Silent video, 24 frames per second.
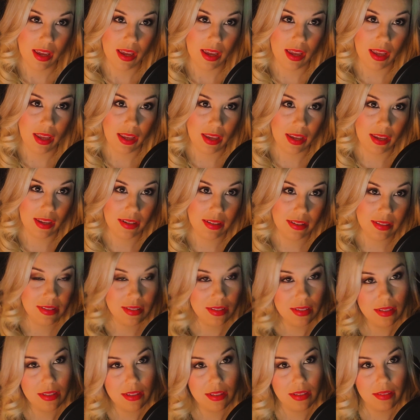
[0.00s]
and
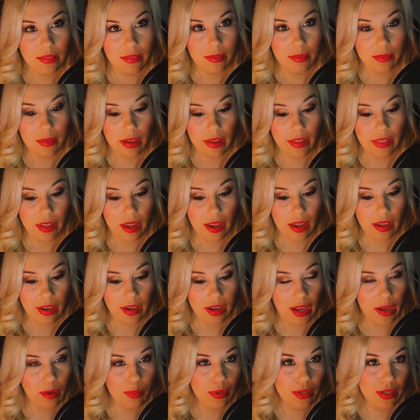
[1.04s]
I thought
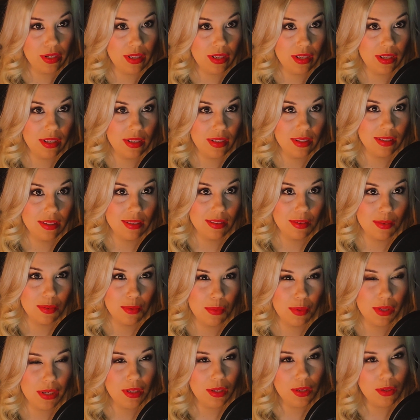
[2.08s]
I would
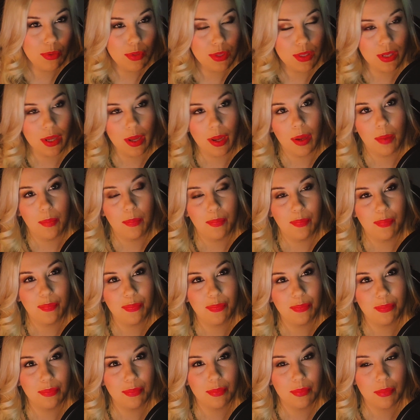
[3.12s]
read you some
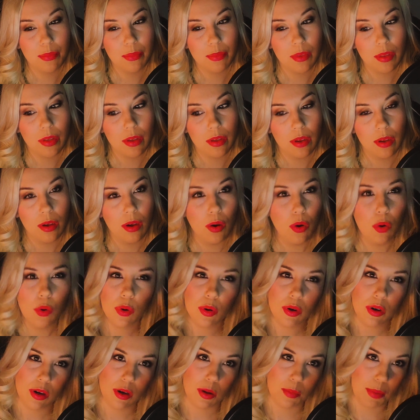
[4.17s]

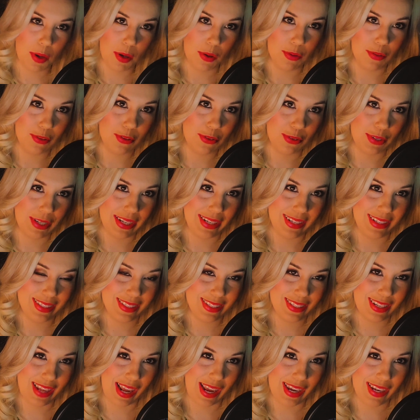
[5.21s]
horror poetry
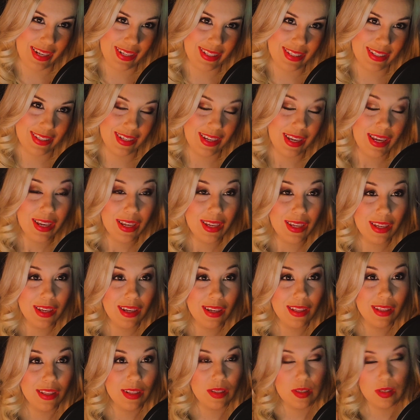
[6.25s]
tonight.
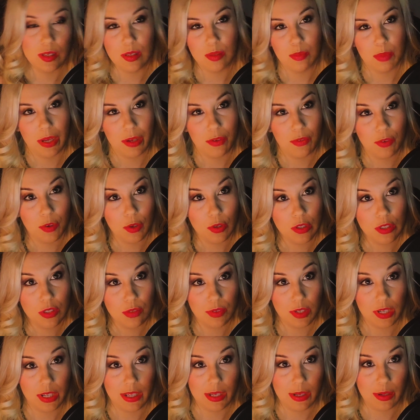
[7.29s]
This is my first
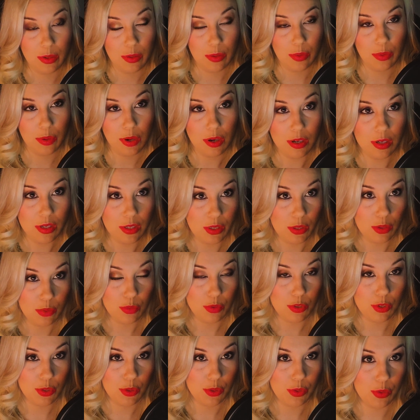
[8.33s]
video on
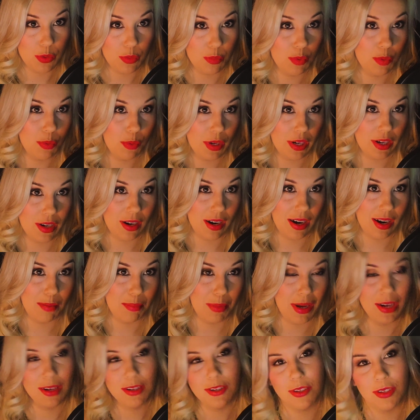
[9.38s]
YouTube where I'm
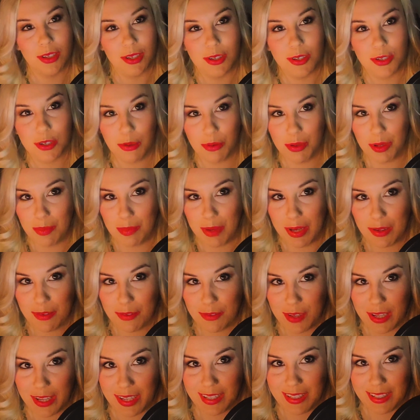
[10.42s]
actually showing my
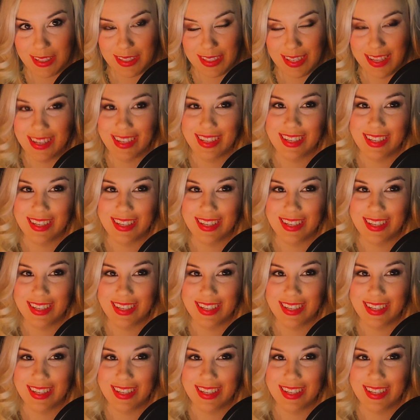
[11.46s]
face.